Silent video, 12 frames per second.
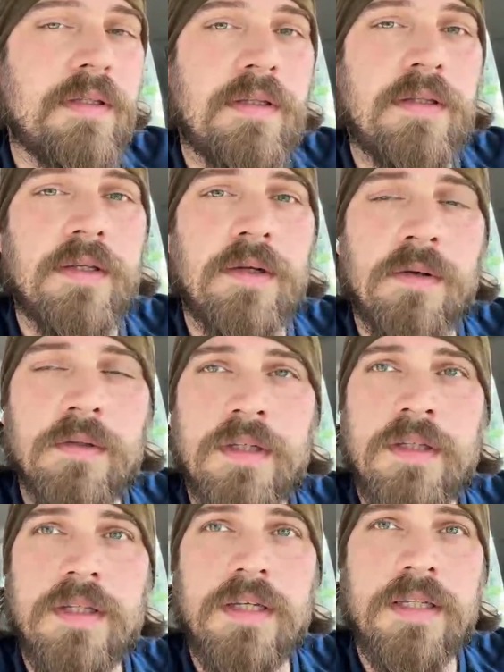The only
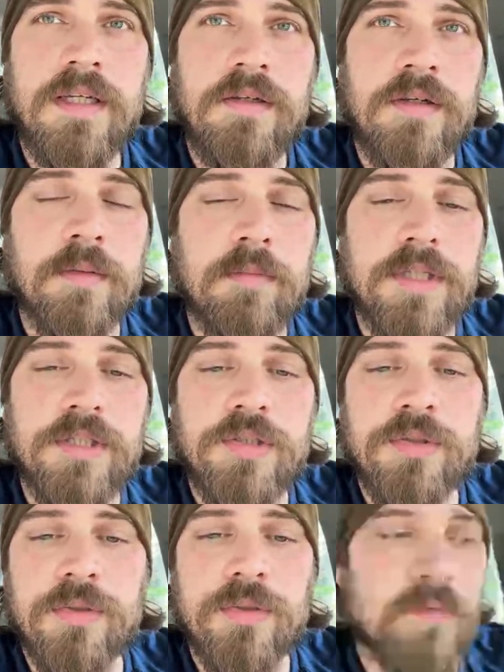thing that you can be
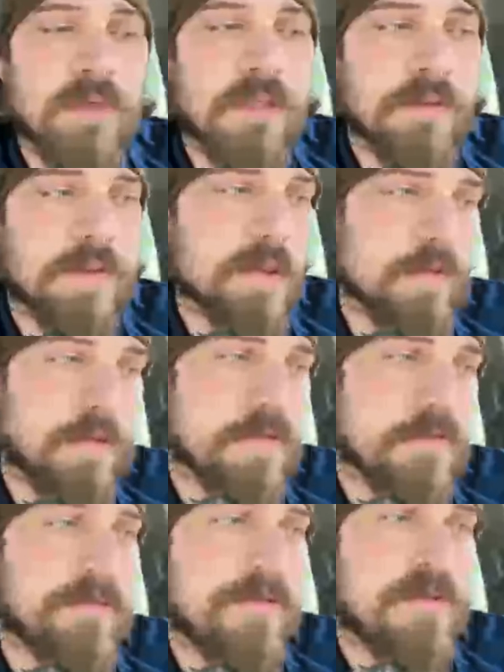sure of when you're
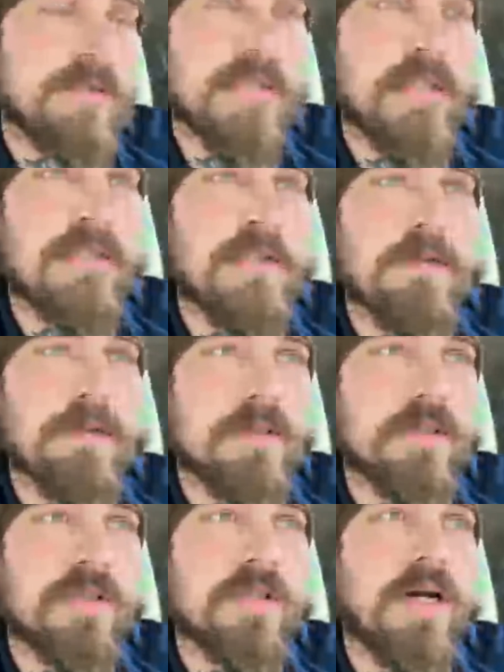in grief is that
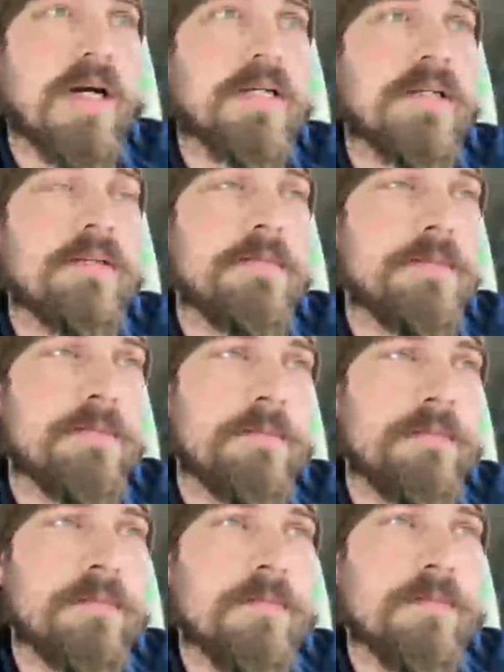you're in shock.
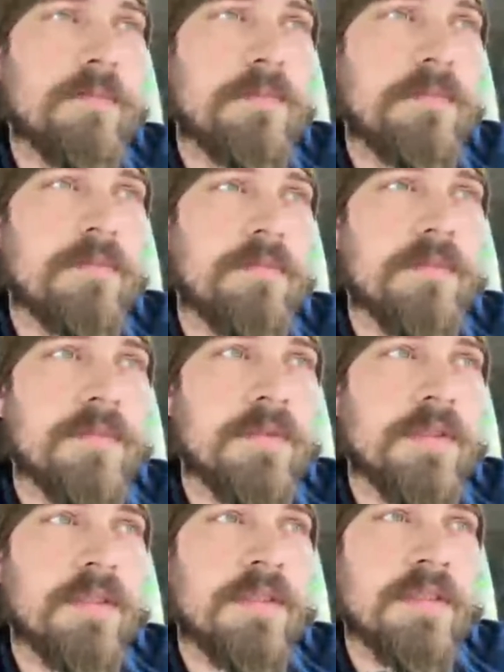
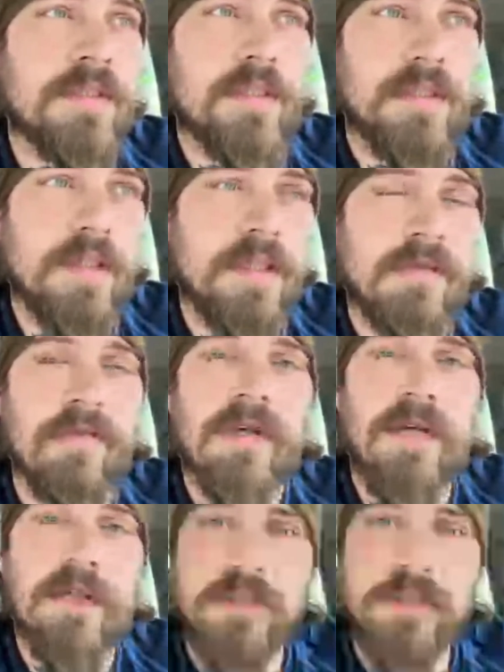Because I think
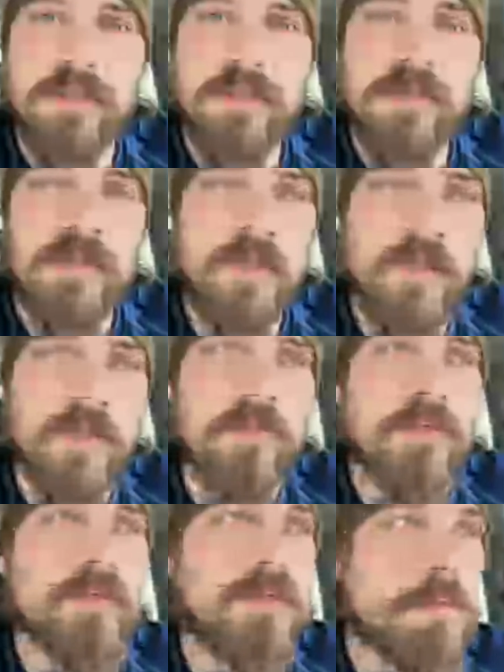I've kind of just
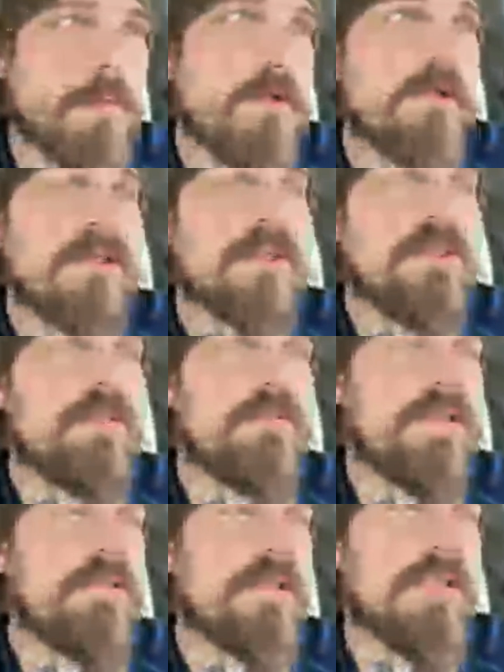gone through the motions
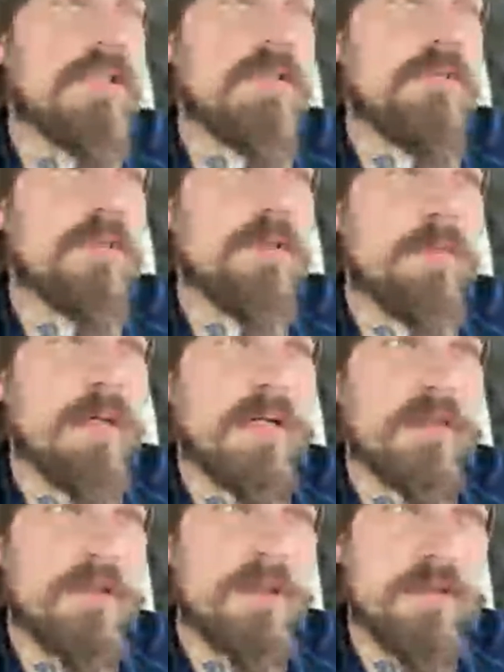of everything for the
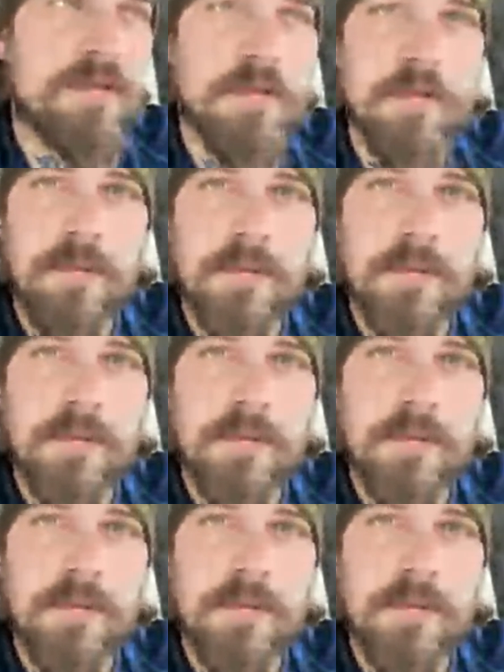past